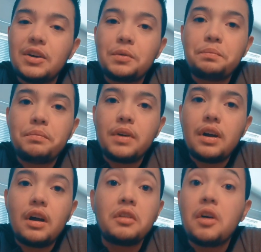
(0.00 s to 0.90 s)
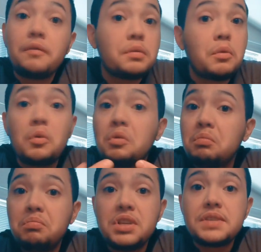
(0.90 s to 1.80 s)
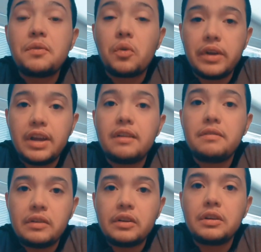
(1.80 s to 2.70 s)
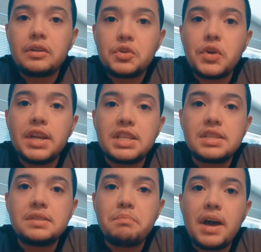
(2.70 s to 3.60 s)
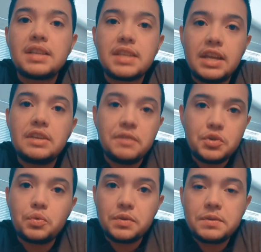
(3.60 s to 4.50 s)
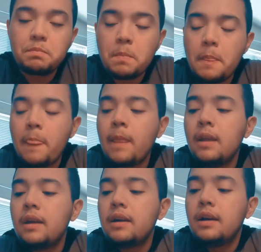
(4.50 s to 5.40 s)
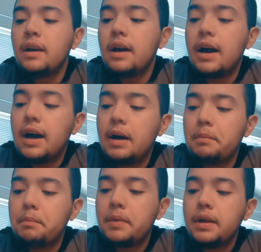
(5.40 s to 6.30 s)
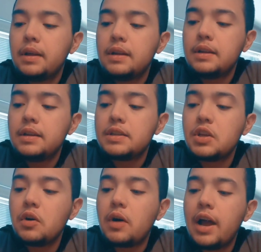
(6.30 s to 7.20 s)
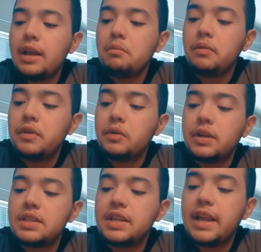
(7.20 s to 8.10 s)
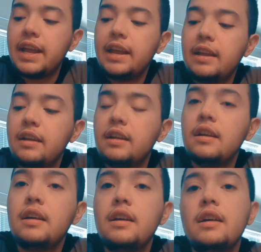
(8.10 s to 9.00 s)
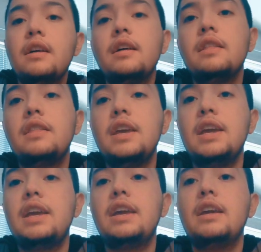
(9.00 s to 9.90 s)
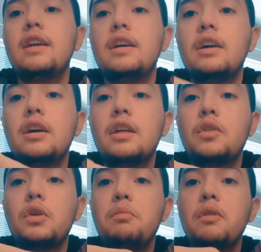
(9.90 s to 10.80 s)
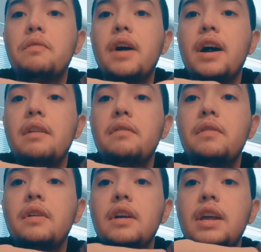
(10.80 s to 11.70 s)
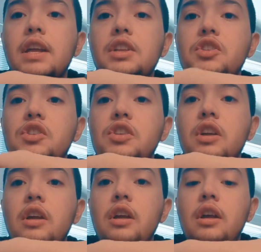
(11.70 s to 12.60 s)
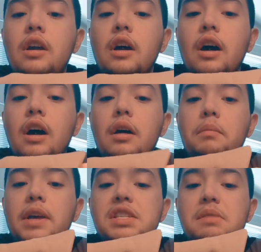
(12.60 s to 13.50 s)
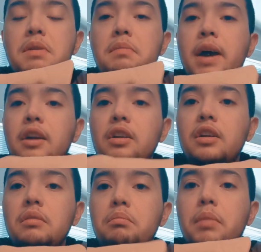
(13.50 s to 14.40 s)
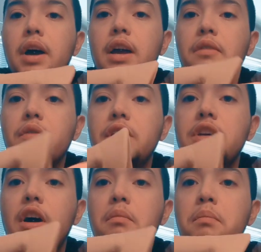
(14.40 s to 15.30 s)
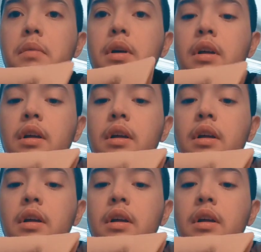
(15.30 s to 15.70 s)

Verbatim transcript: know, uncomfortable dysphoria for trans mask individuals. So I am reviewing today the 3.5 inch STP Packer by Free Tom,